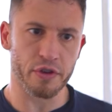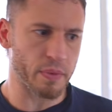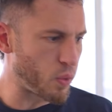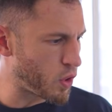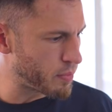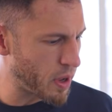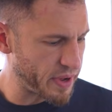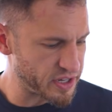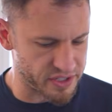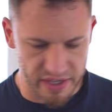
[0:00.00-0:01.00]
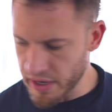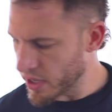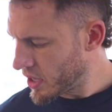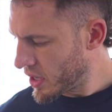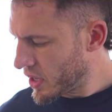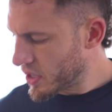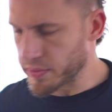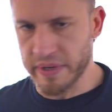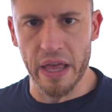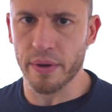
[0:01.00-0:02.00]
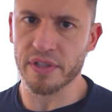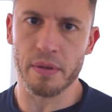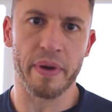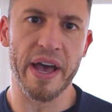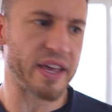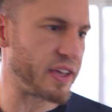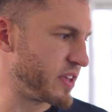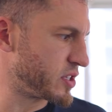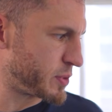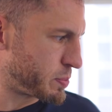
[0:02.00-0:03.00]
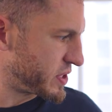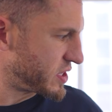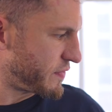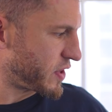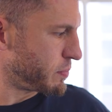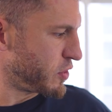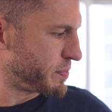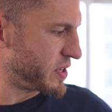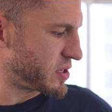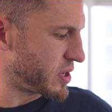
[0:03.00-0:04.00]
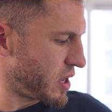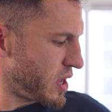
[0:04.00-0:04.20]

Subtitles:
through my warm up, I just did some calories on the bike and then some specific movements,